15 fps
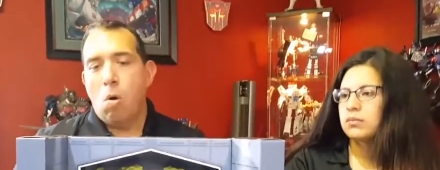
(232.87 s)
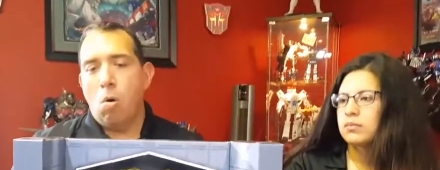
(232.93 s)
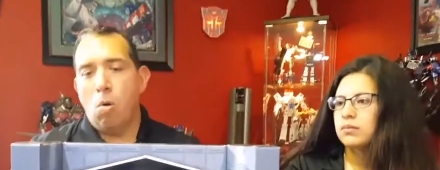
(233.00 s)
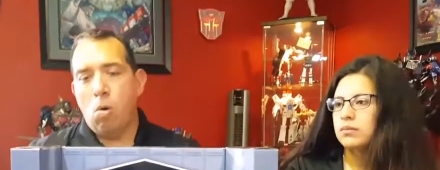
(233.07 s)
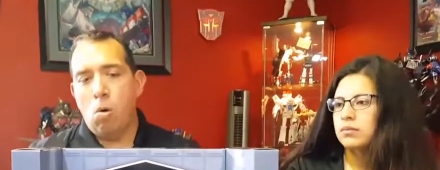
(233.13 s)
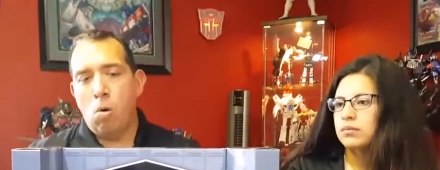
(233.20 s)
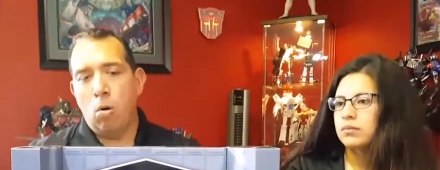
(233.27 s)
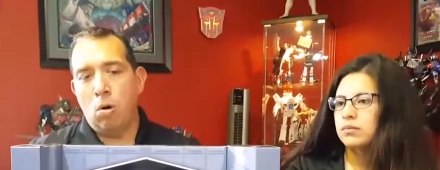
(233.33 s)

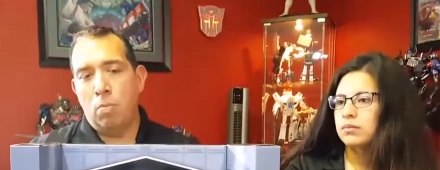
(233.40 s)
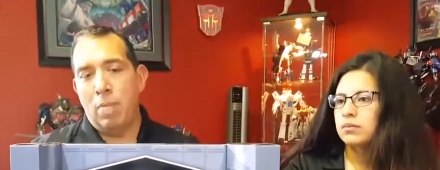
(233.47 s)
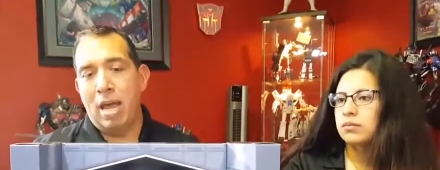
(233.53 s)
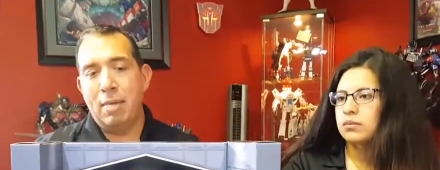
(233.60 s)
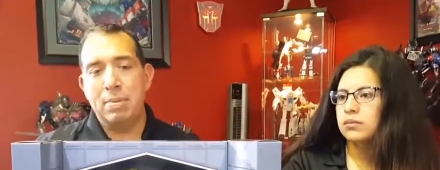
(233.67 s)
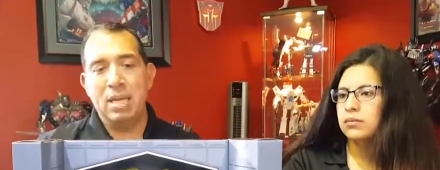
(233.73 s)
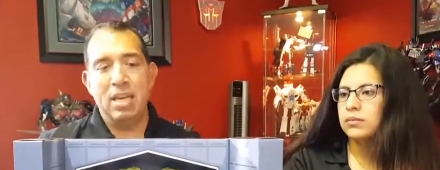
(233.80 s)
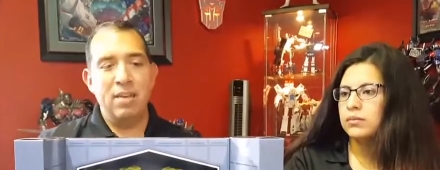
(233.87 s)
Speaker 1: or
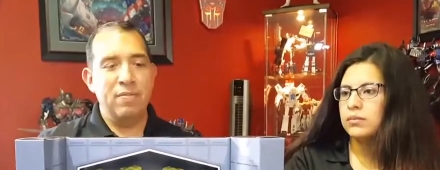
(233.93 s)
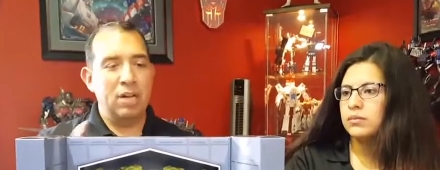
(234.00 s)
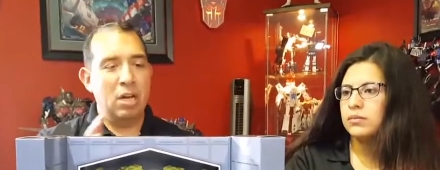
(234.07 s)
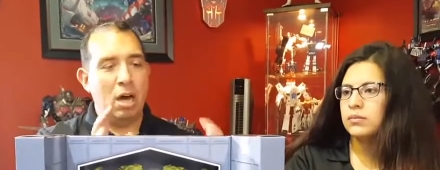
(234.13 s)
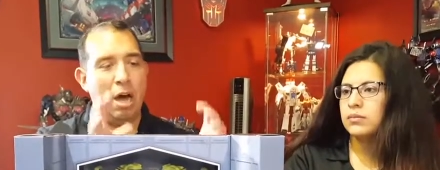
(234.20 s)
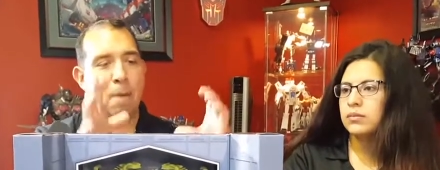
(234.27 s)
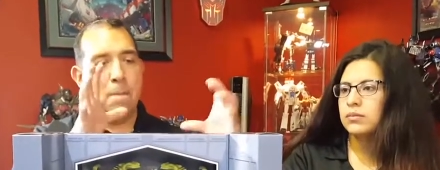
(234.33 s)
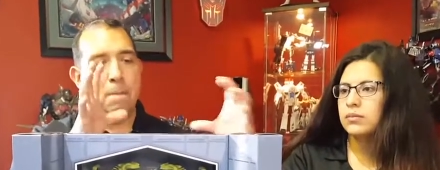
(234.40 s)
maybe even a,
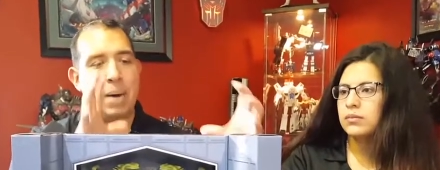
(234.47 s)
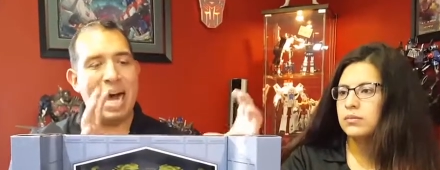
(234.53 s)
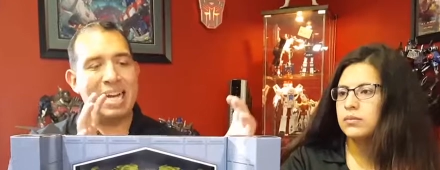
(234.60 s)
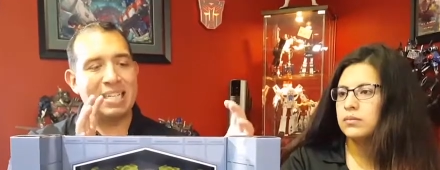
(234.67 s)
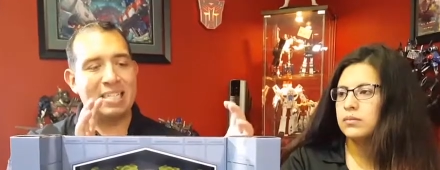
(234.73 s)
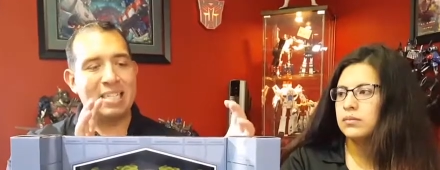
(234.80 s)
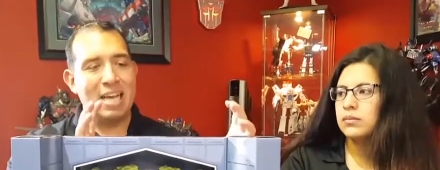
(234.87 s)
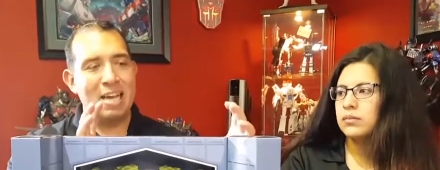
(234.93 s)
a
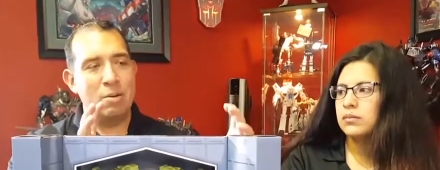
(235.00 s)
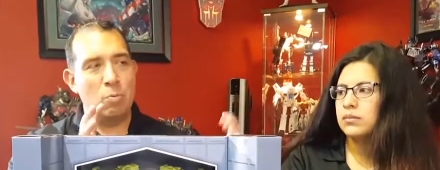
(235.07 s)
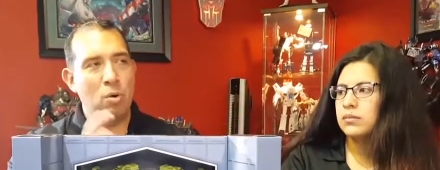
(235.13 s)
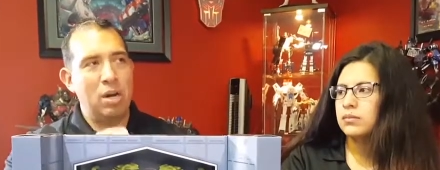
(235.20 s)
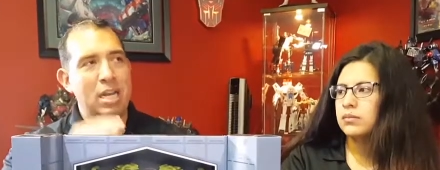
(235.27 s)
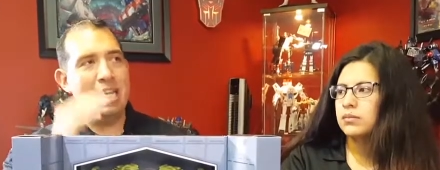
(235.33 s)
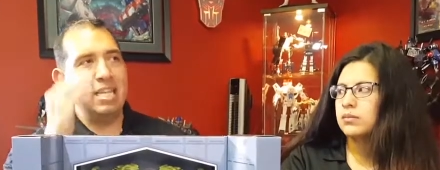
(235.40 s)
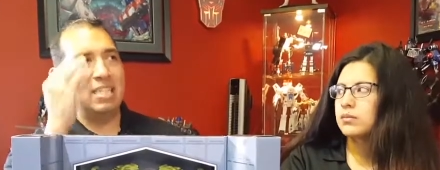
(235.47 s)
box set
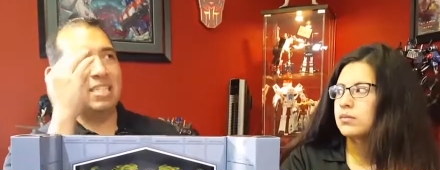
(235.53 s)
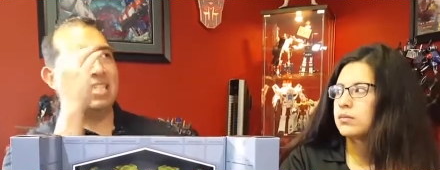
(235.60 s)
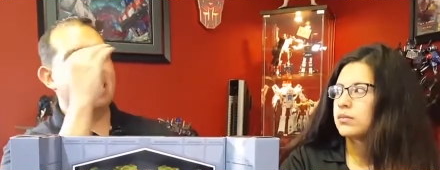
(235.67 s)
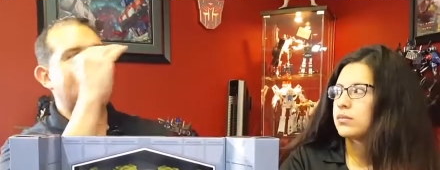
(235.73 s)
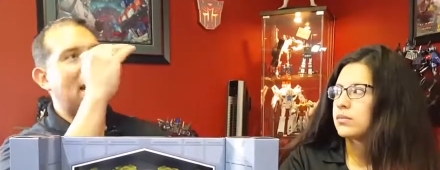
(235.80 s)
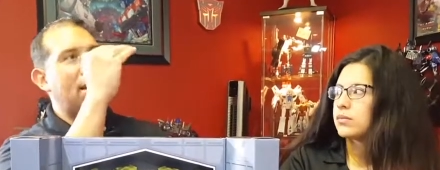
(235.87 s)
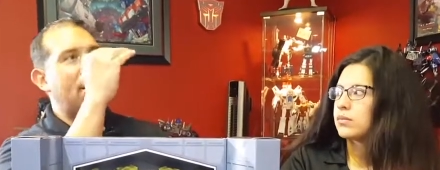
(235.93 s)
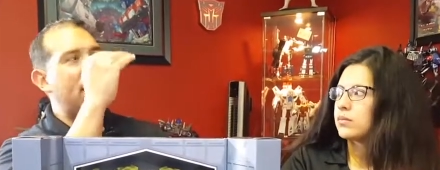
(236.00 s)
where he's
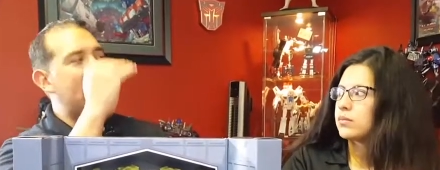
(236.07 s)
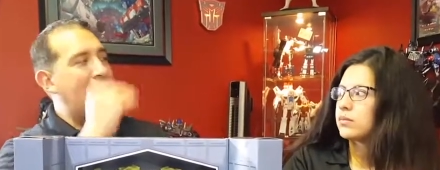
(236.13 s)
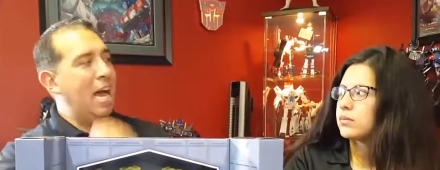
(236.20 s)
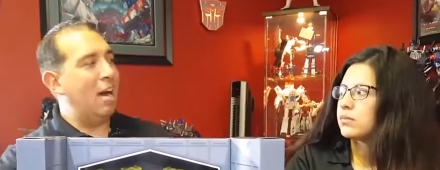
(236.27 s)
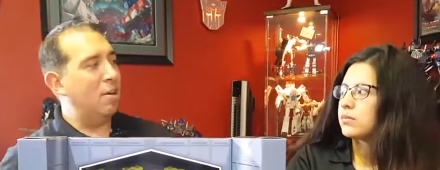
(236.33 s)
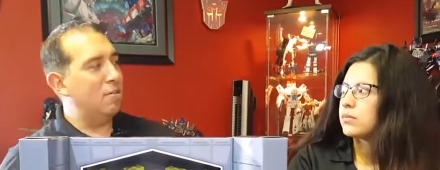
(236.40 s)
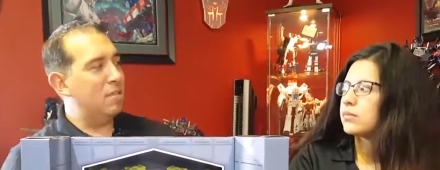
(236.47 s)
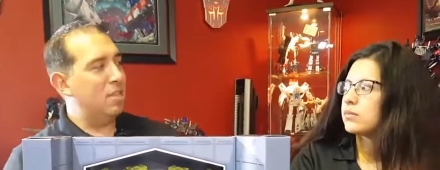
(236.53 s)
staring
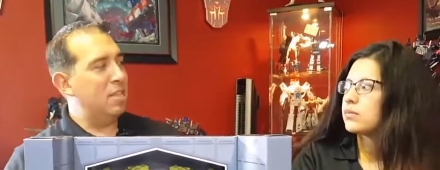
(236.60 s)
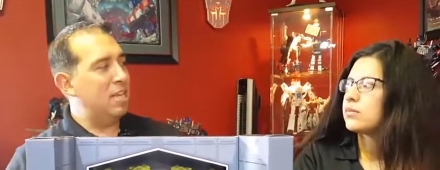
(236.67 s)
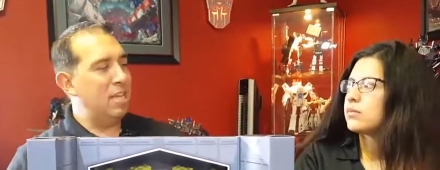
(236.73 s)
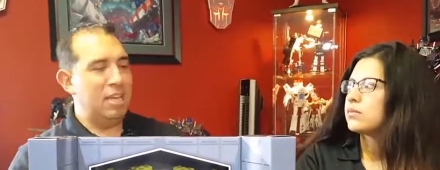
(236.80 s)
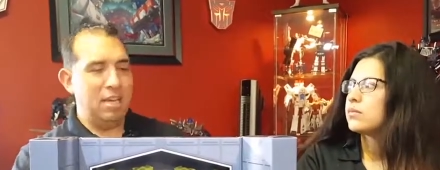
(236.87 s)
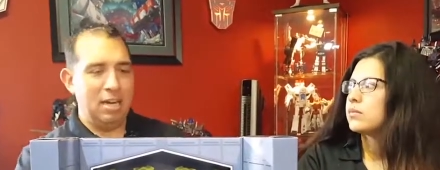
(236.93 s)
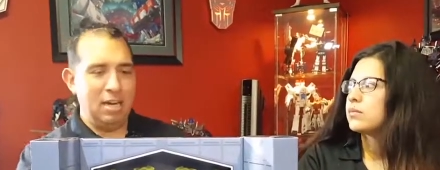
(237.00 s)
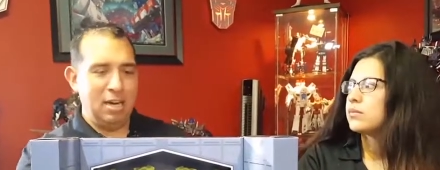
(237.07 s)
out
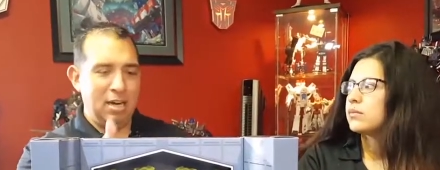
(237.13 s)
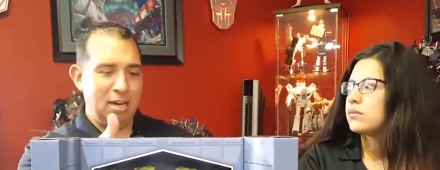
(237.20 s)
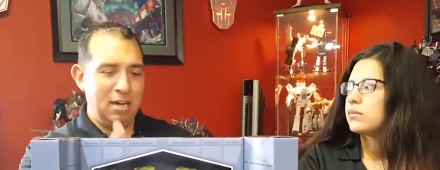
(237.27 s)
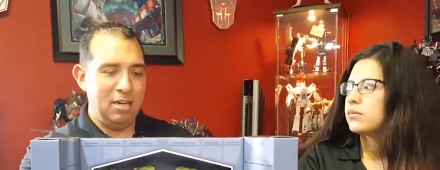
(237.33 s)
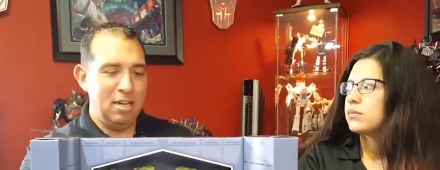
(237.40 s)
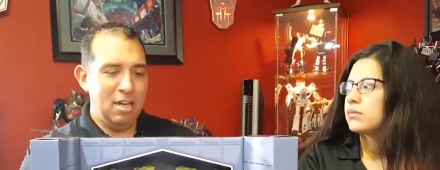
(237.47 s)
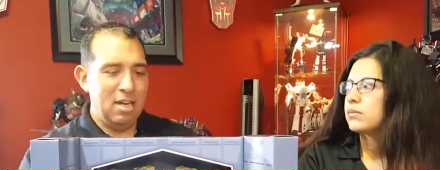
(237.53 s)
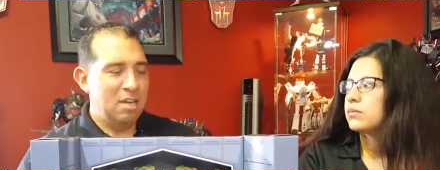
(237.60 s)
the
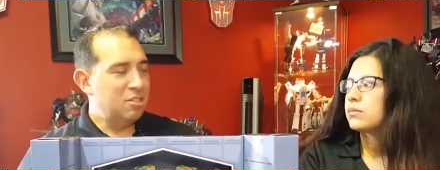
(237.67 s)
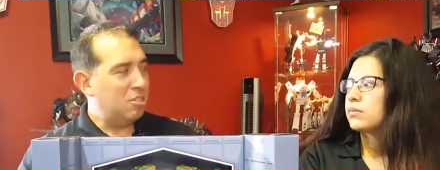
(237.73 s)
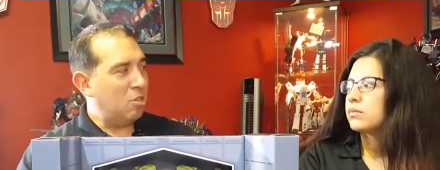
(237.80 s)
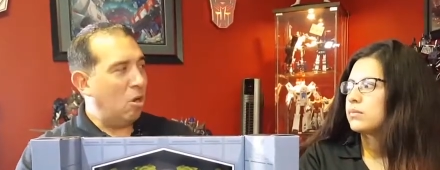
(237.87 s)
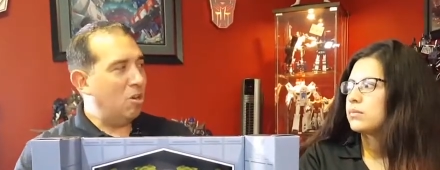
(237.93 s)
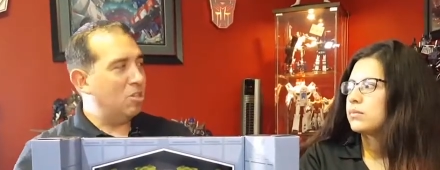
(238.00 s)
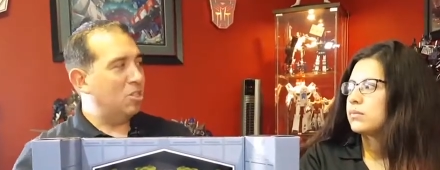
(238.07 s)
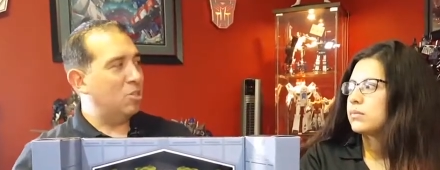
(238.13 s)
uh,
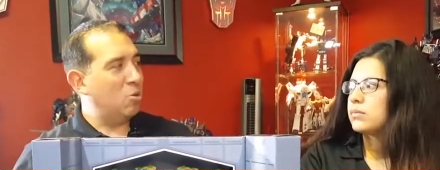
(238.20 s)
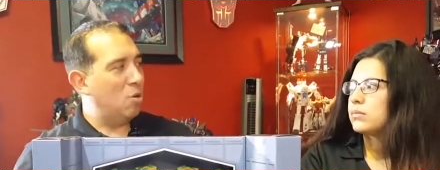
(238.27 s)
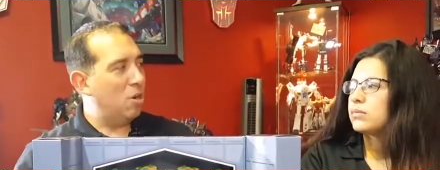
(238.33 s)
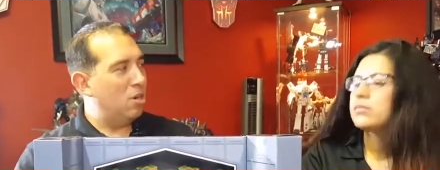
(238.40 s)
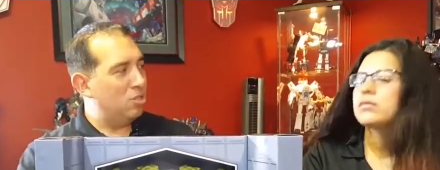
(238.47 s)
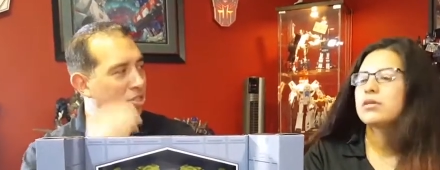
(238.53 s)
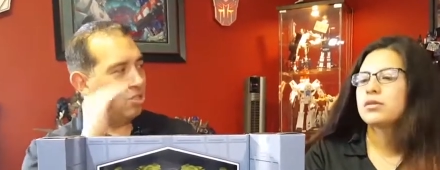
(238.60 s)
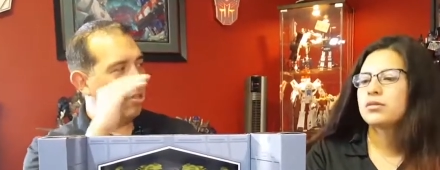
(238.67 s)
Star
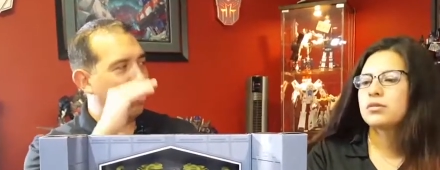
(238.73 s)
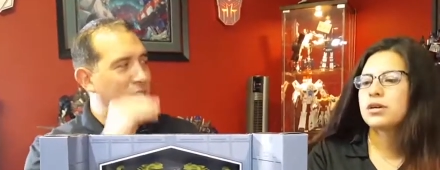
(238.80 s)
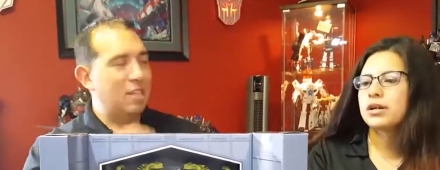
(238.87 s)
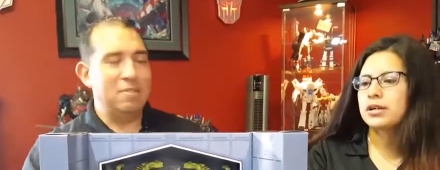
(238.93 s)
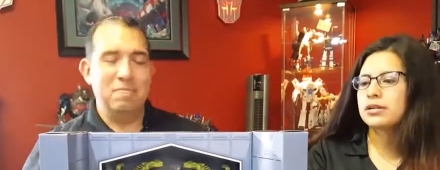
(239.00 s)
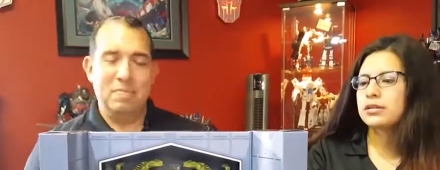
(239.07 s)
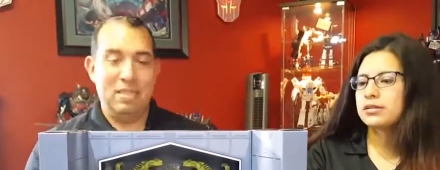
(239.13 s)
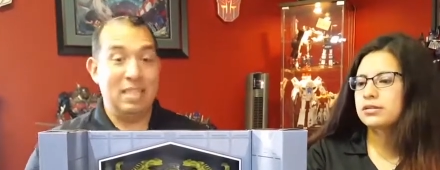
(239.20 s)
Destroyer. Just look,
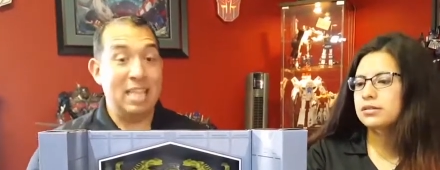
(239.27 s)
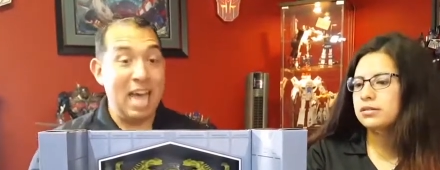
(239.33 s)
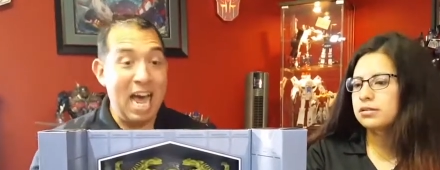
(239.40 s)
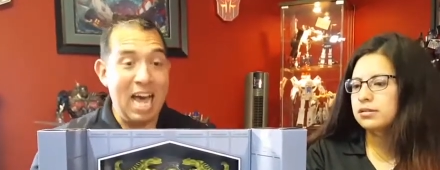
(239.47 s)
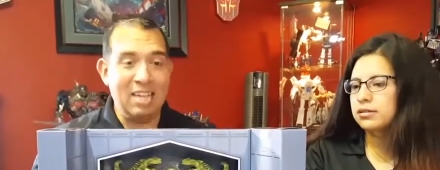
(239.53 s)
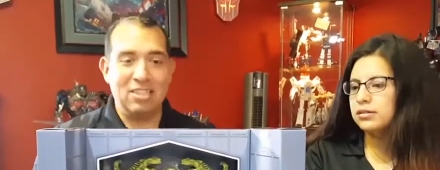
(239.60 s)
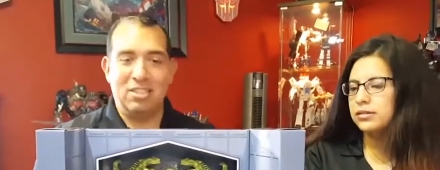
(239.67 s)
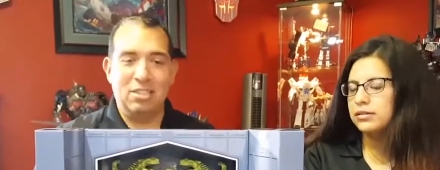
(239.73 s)
right.
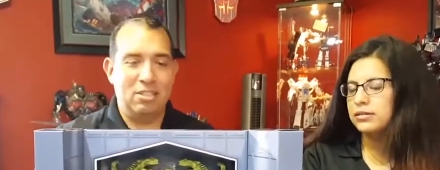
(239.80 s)
that's